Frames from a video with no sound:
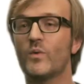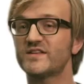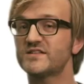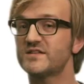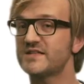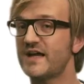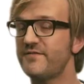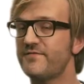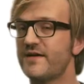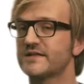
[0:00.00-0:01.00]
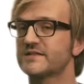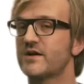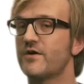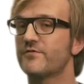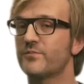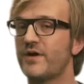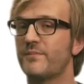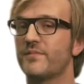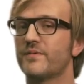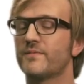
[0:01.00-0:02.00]
What are the side effects of
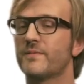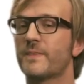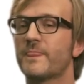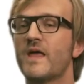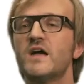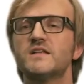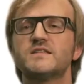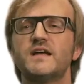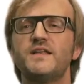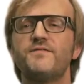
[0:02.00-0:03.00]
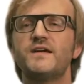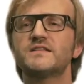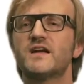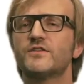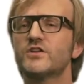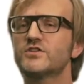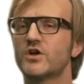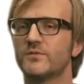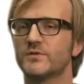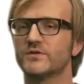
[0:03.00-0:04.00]
PrEP? Side effects are not
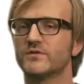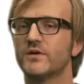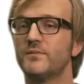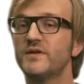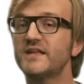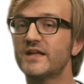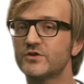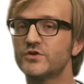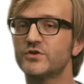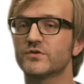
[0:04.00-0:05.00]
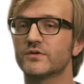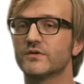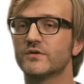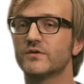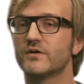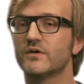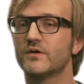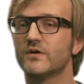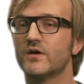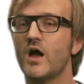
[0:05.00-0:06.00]
common, but can occur.
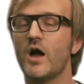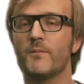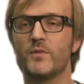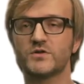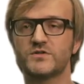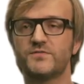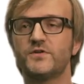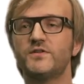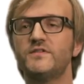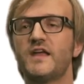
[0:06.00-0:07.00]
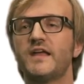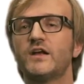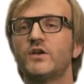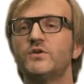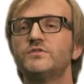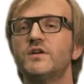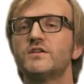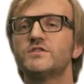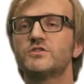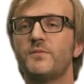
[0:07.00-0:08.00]
Most often they
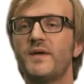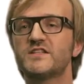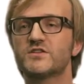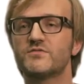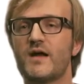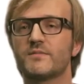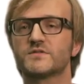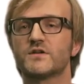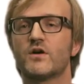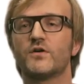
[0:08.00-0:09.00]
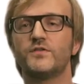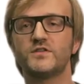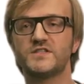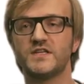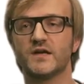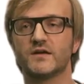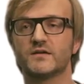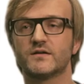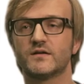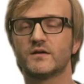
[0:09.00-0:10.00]
include stomach cramps or nausea.